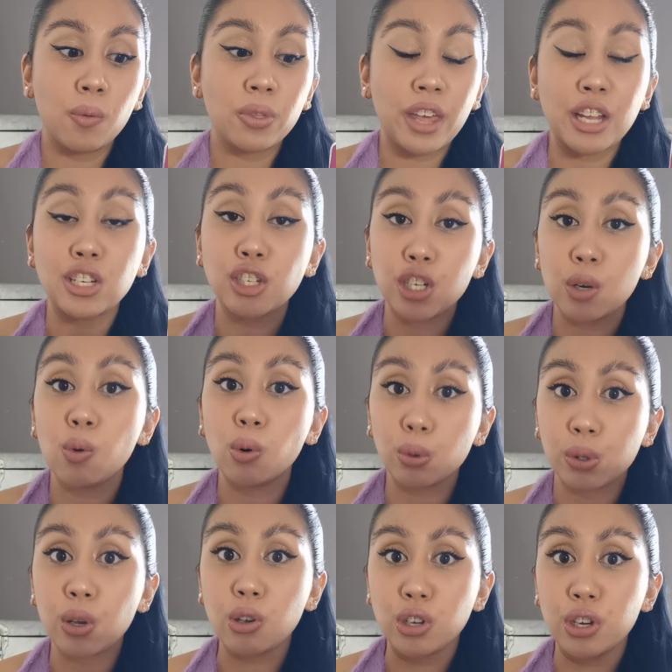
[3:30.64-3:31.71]
they do
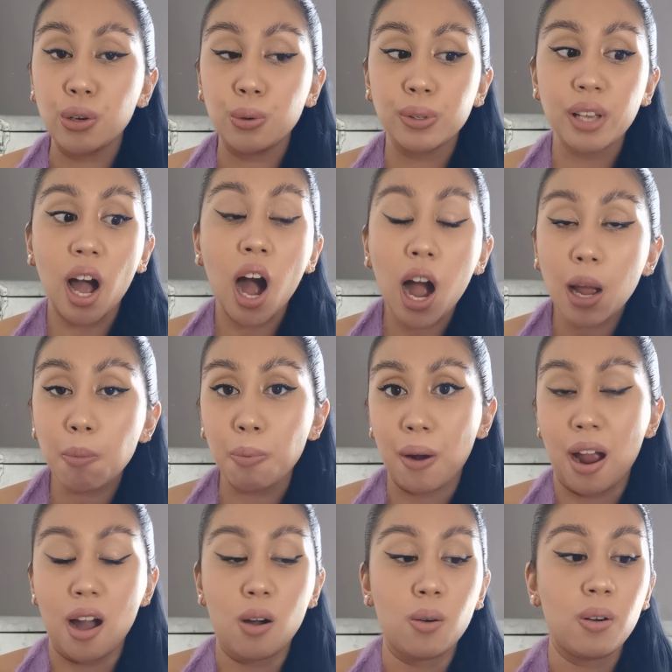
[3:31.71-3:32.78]
also use
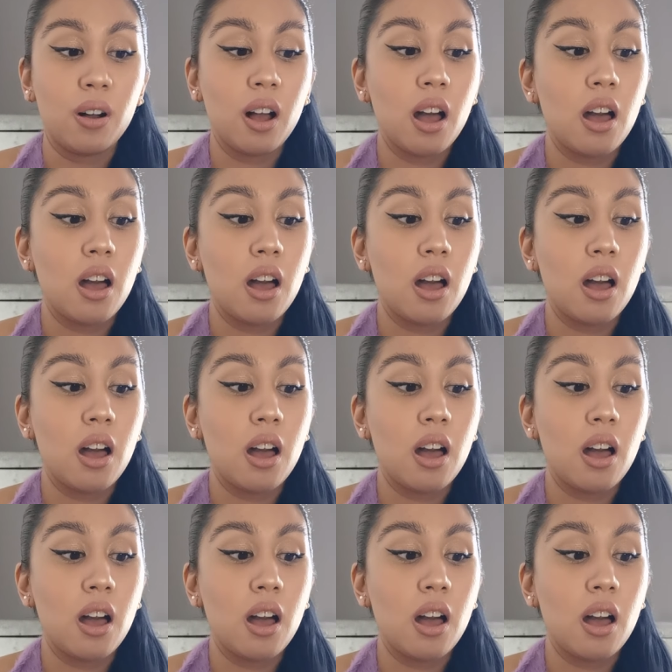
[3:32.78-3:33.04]
eyebrow,